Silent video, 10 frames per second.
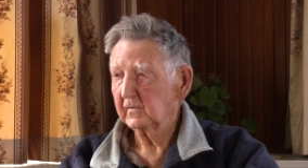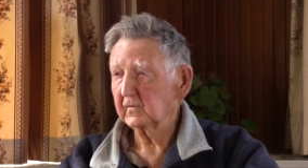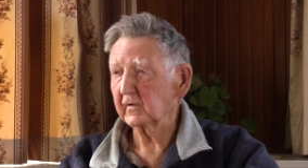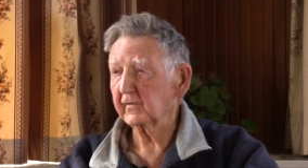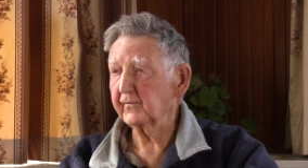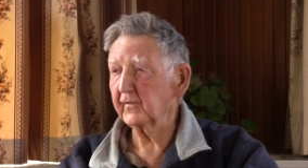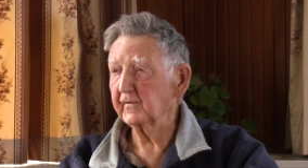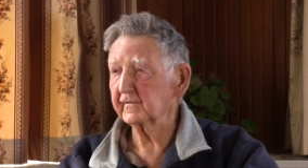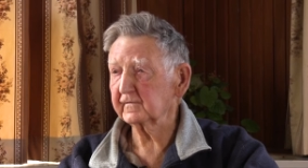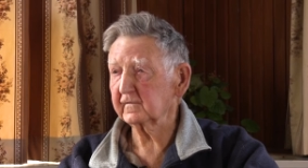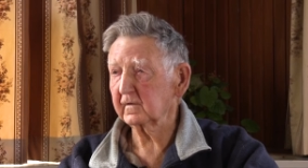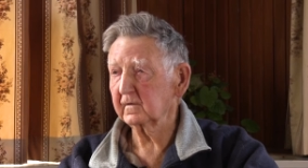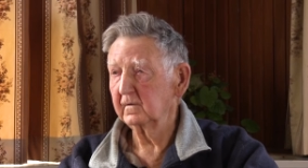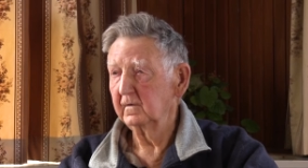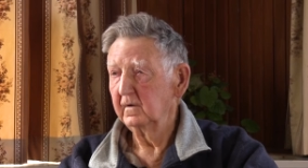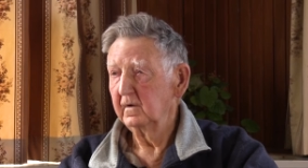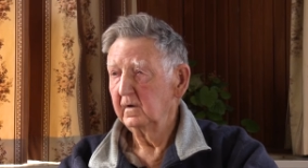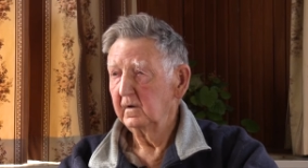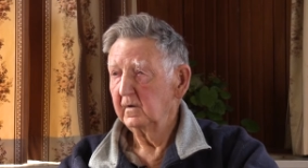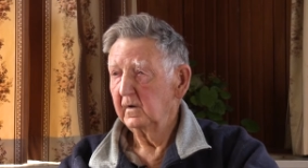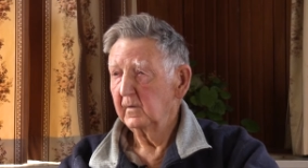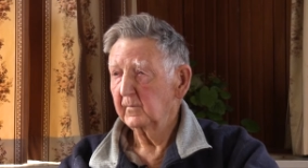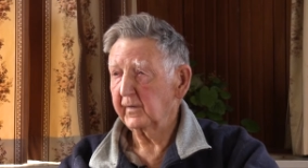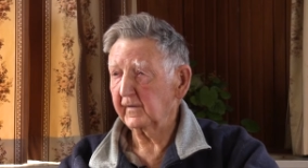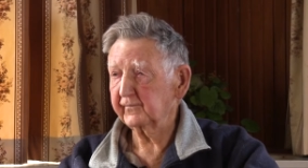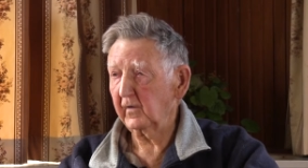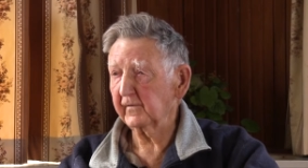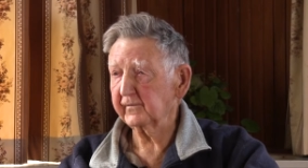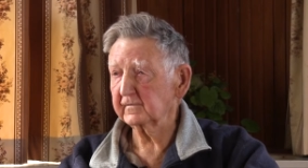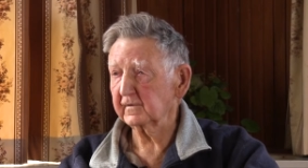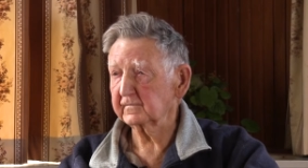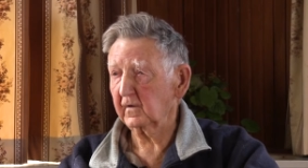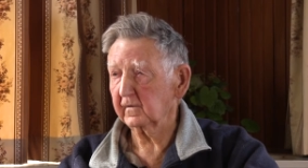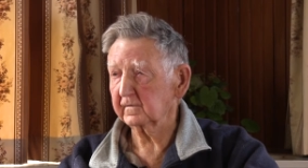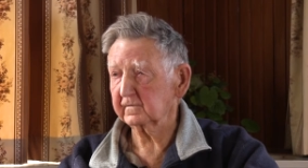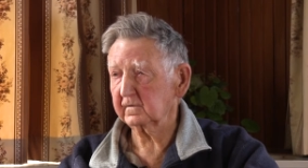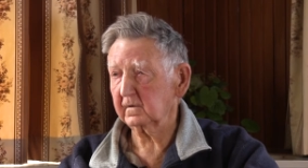Got a first. Plus $500.